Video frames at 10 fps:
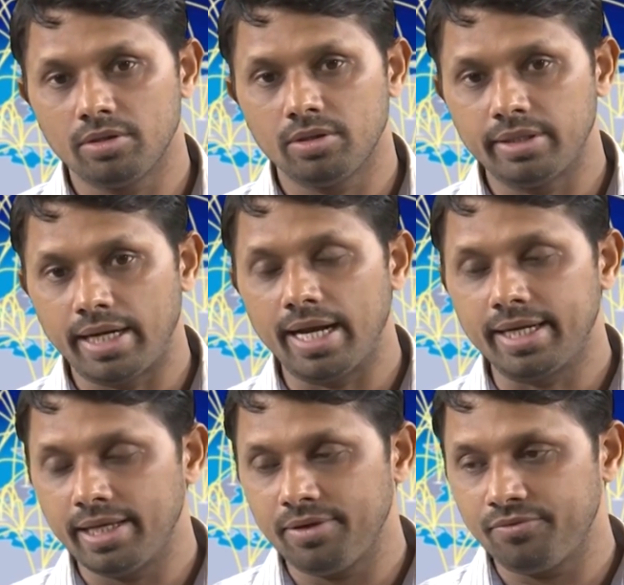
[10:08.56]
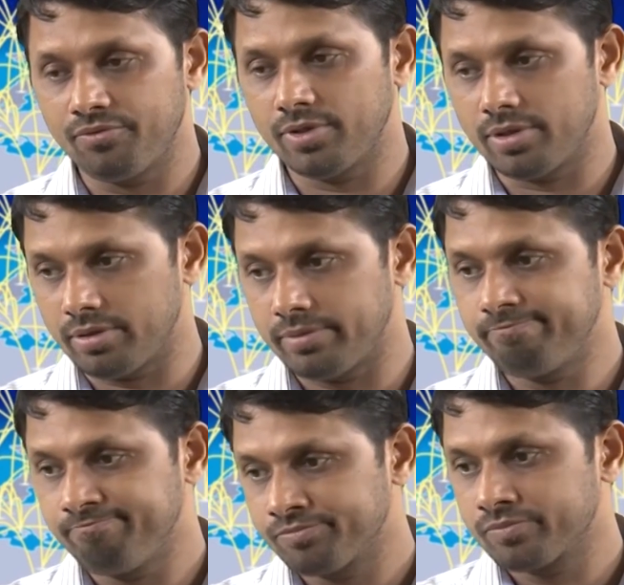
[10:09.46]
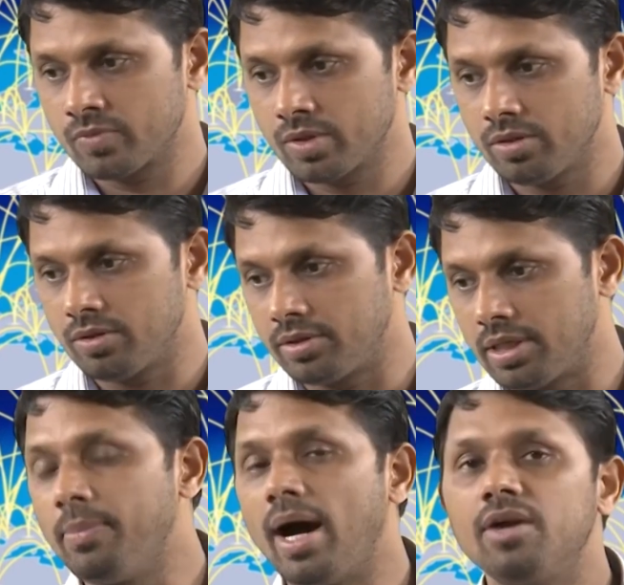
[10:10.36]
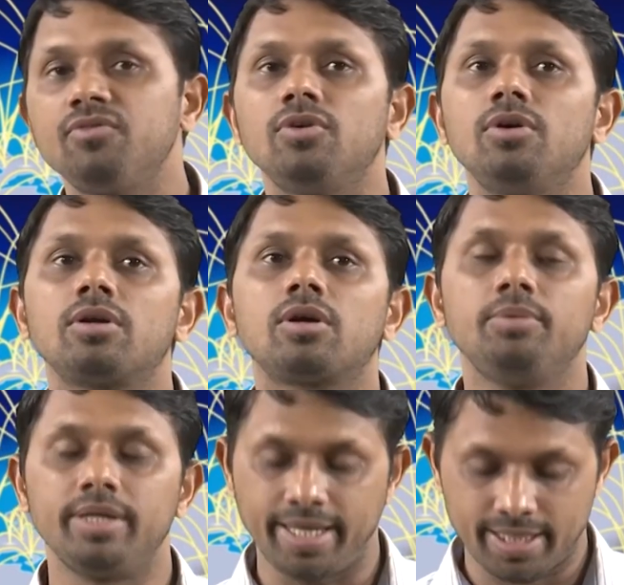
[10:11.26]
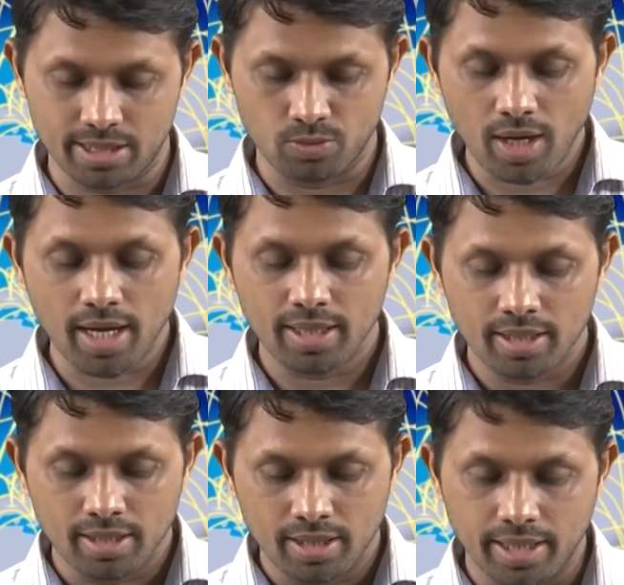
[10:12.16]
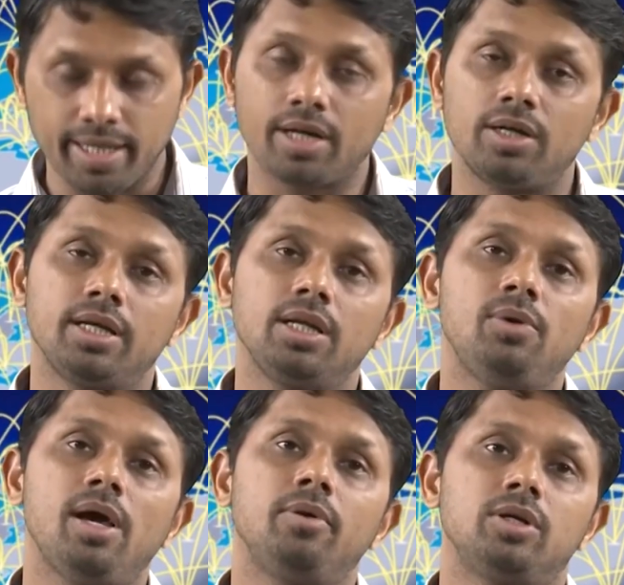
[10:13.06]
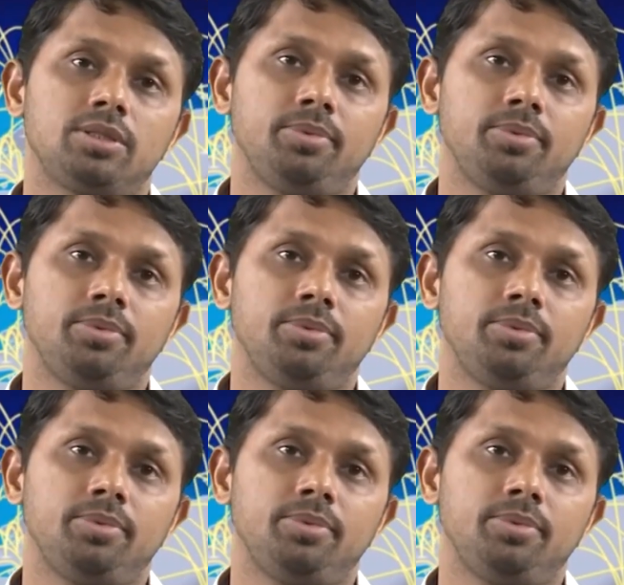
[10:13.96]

relative demand for commodity X and Y, and accordingly we have lots of